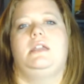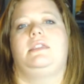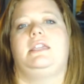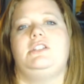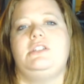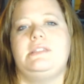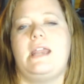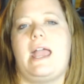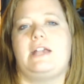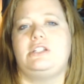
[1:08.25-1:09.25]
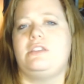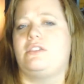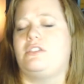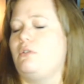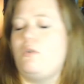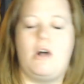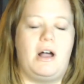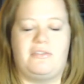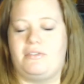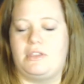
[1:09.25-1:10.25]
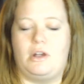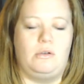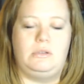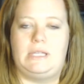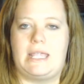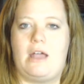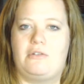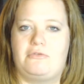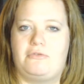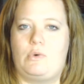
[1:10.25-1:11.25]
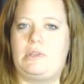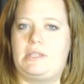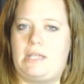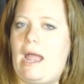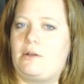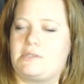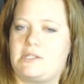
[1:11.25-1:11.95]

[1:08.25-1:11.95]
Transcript: The kitchen set actually threw off the whole layout for the house.